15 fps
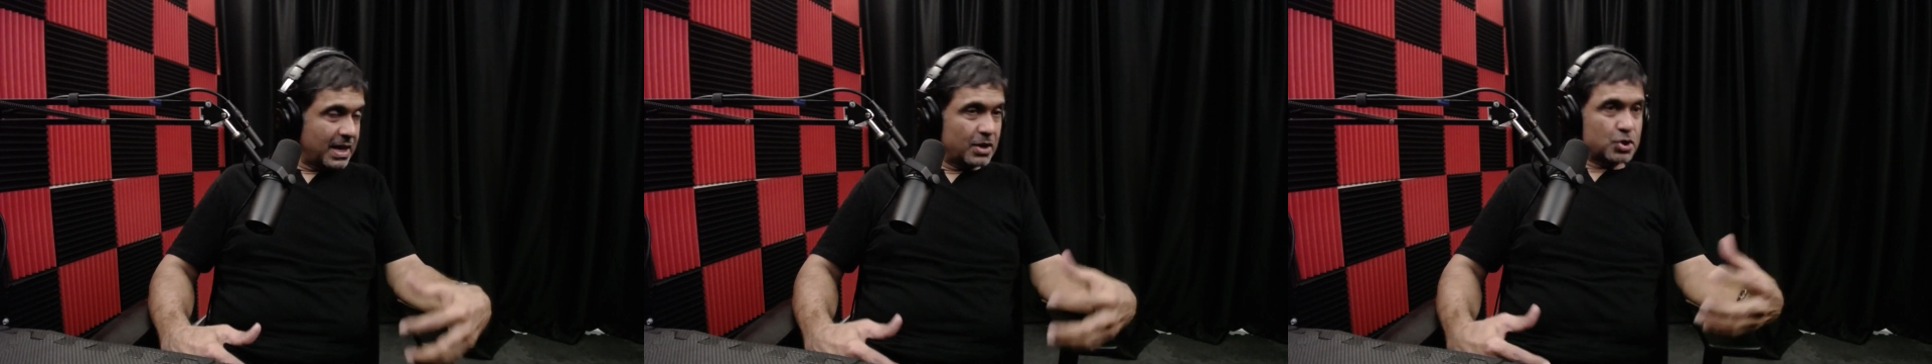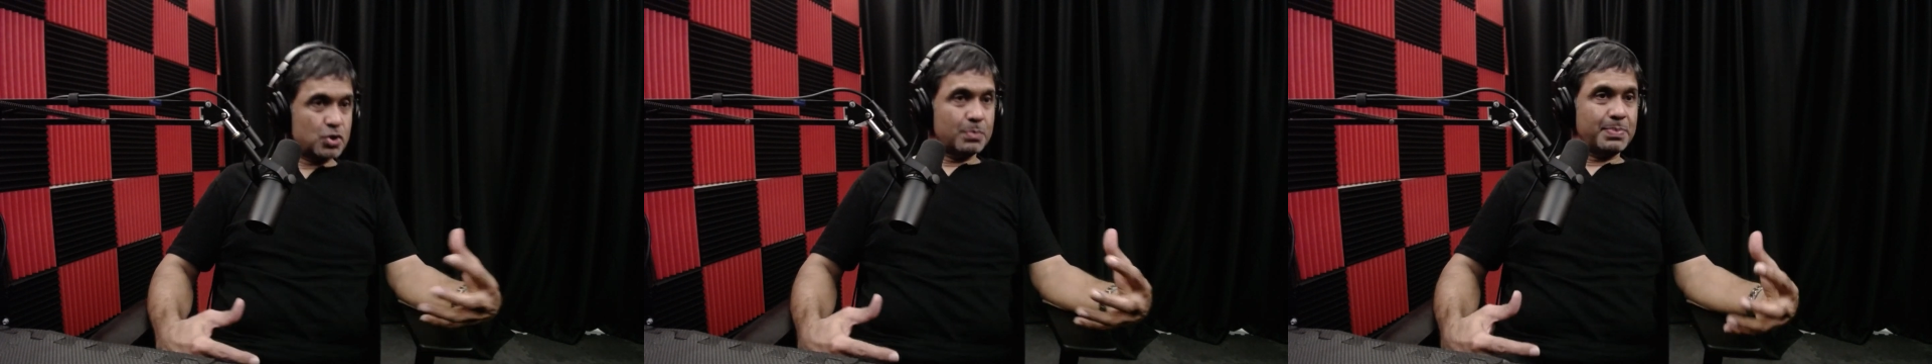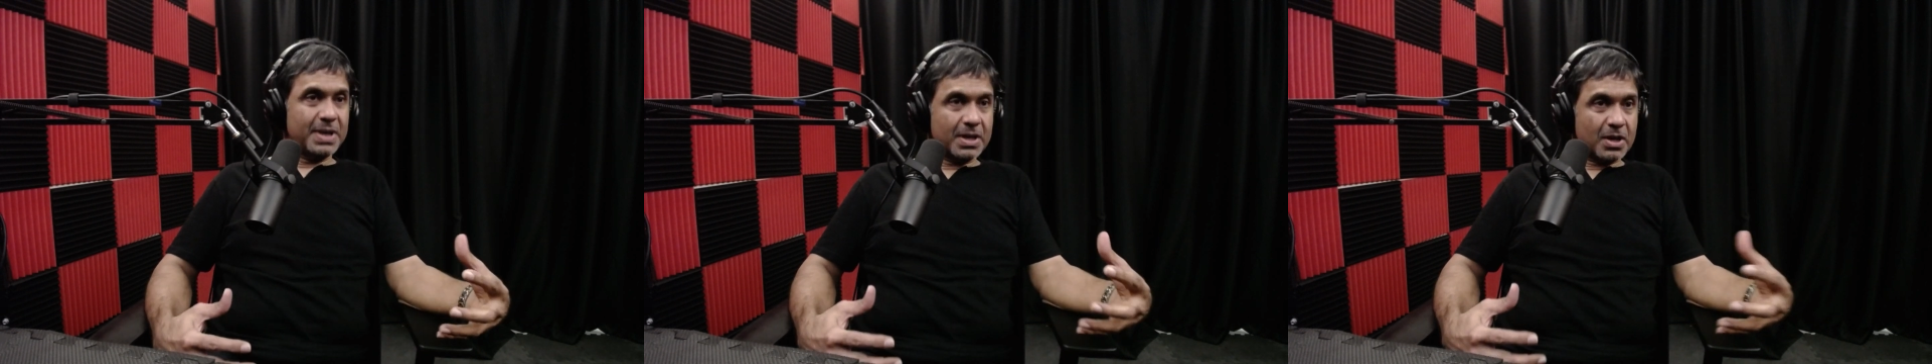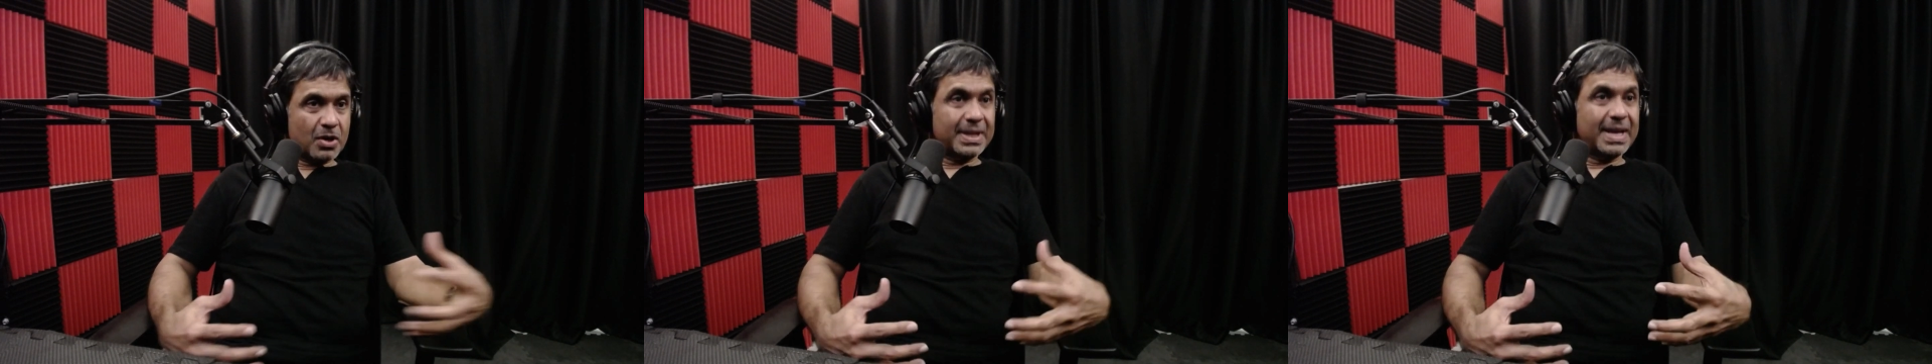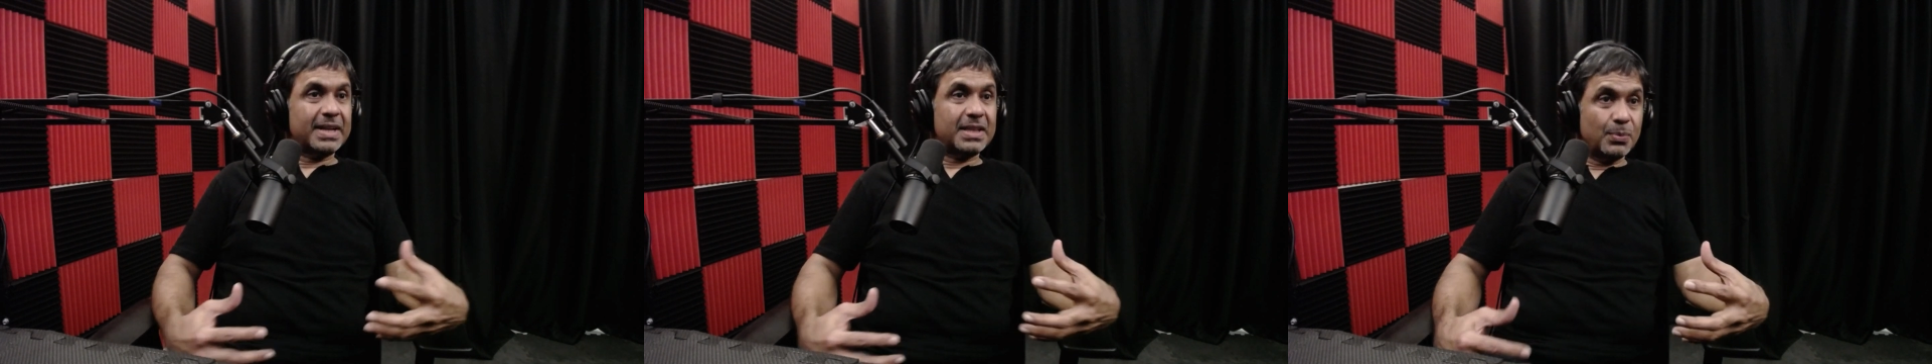how I should be
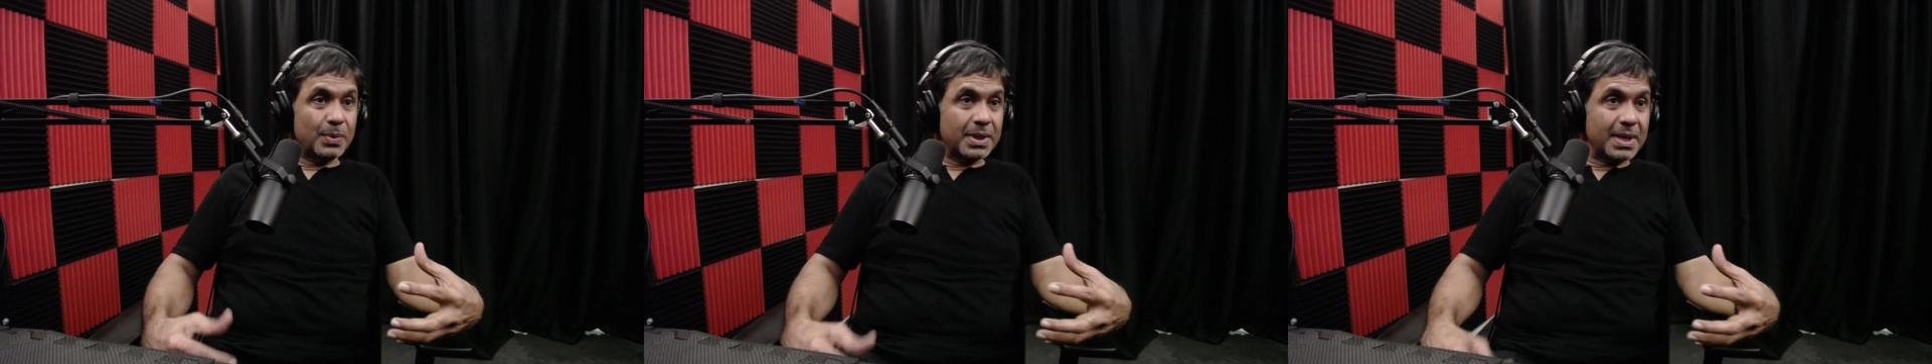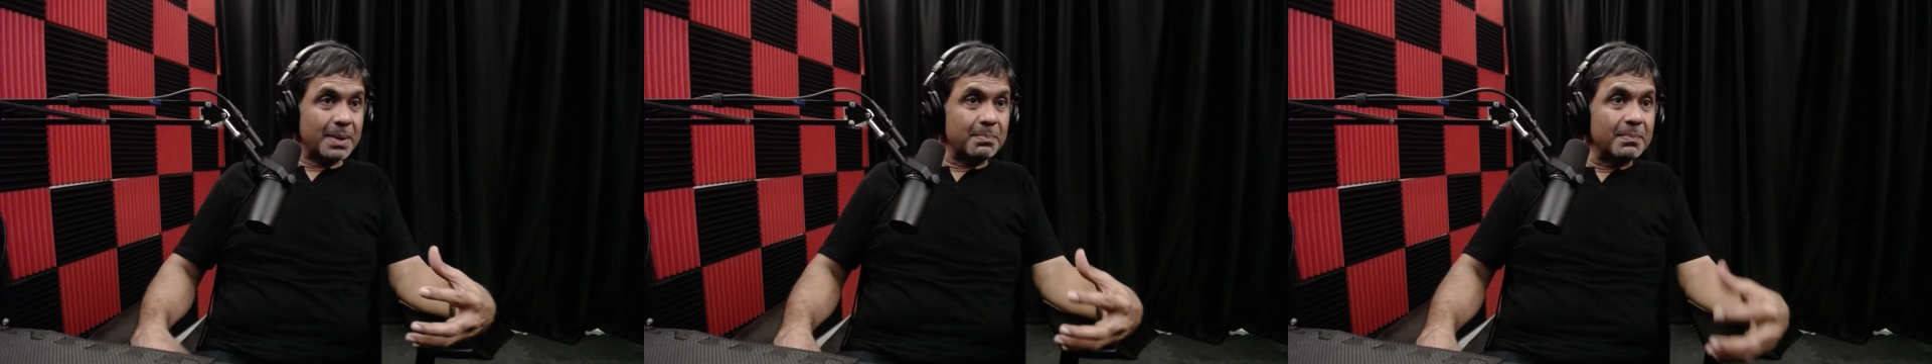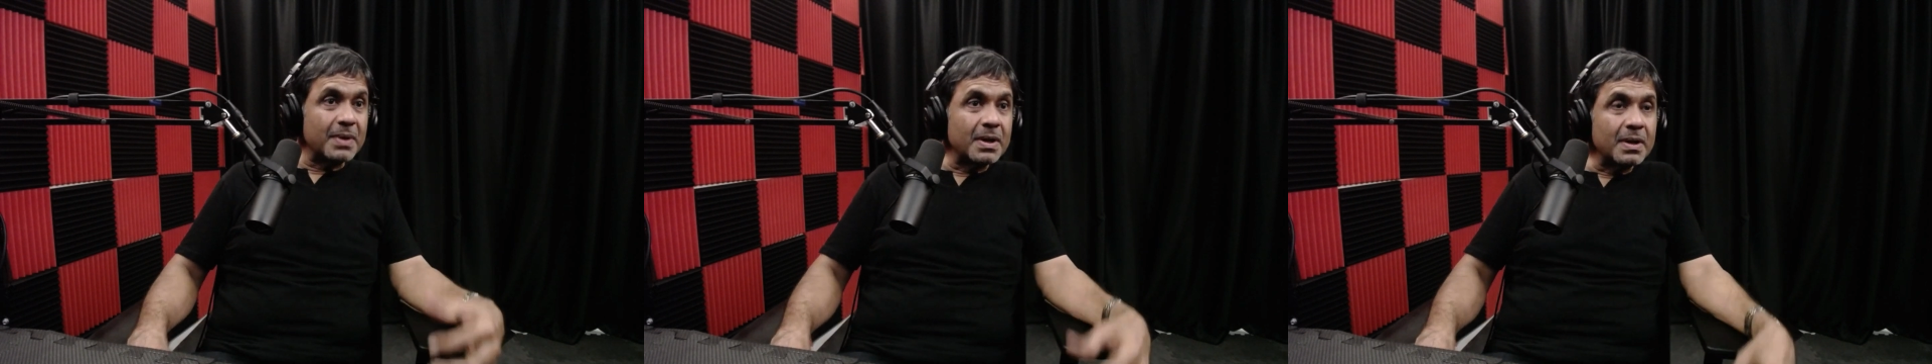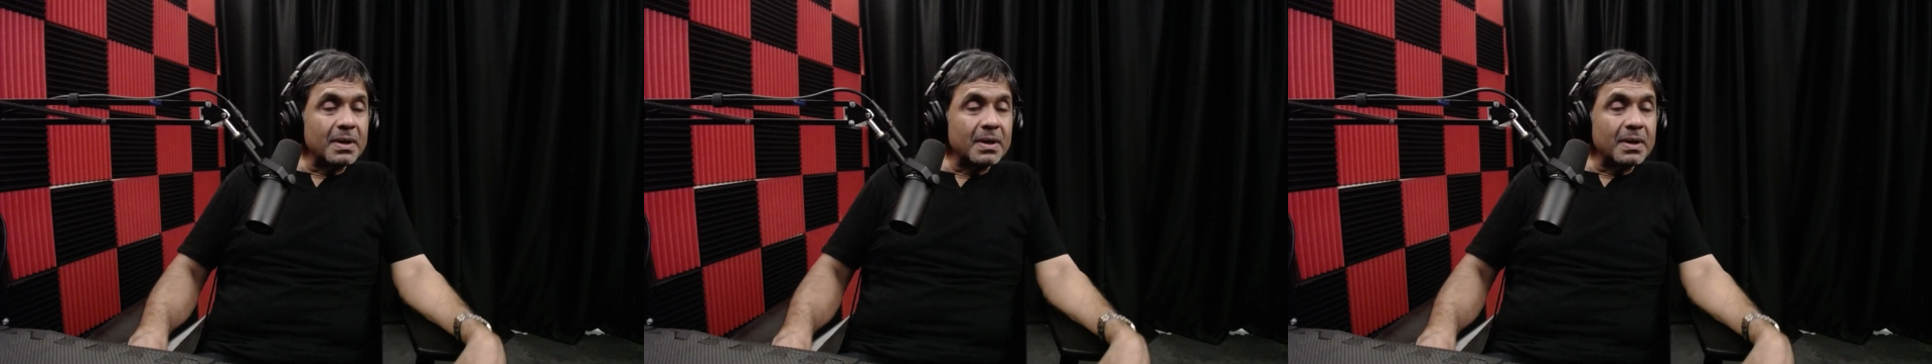connecting with them.